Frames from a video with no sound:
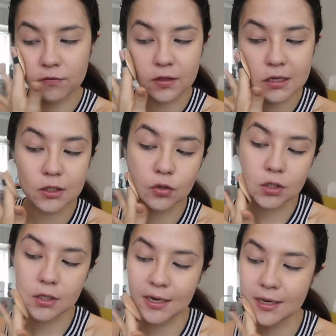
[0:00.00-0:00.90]
of this
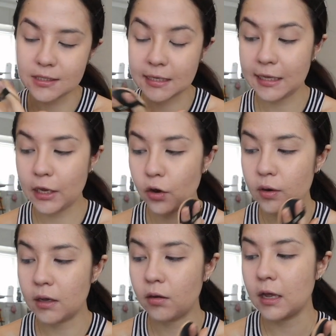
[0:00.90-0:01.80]
cushion is the
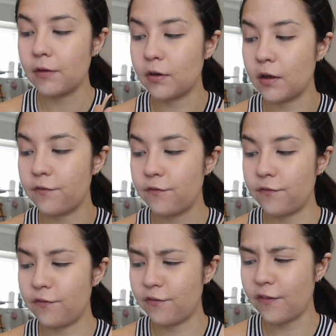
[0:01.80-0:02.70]
Clio Kill Cover
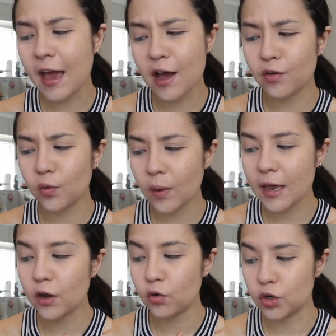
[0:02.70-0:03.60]

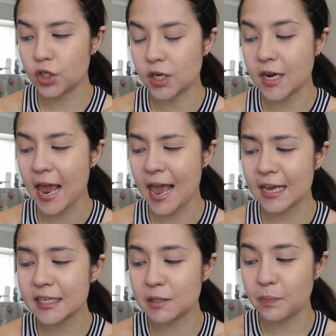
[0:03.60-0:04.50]
Founwear Cushion
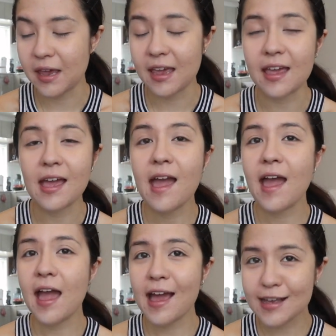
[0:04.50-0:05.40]
XP
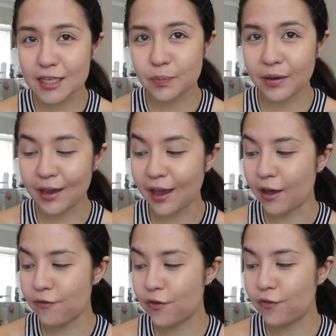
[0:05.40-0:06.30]

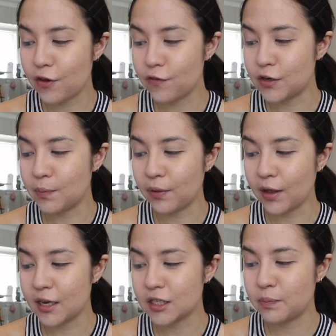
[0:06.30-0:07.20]
SPF 50
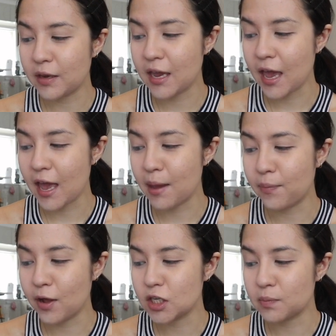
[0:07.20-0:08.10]
plus
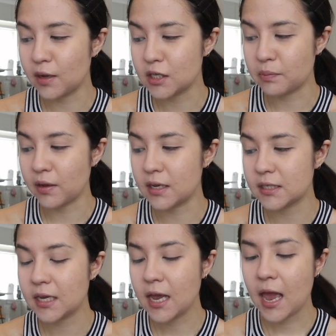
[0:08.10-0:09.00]

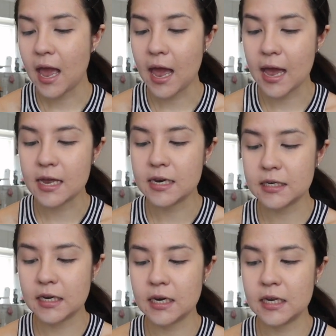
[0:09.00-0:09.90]
PA+++,
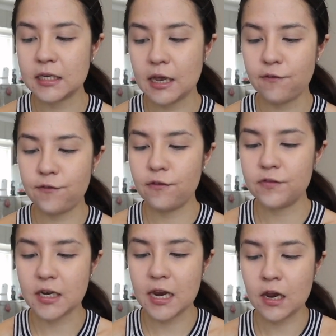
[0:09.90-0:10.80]
and it is a
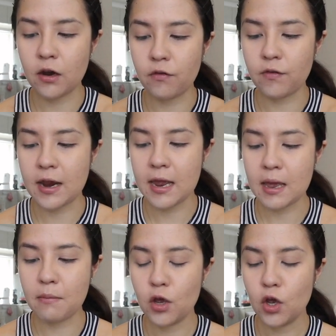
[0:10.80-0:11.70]

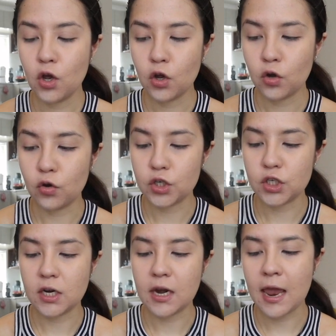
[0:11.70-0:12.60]
15-gram
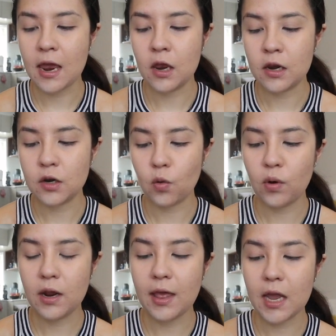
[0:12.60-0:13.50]
cushion. And
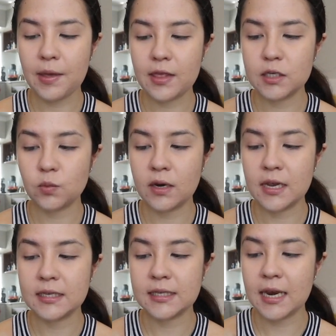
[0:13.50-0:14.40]
what I like about this one
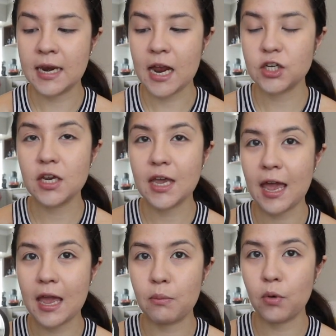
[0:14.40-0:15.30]
is that it actually
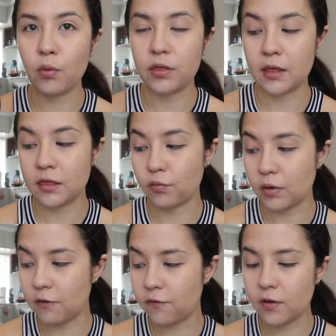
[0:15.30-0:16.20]
came with the
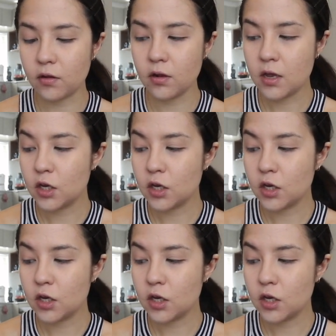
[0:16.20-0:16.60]
refill,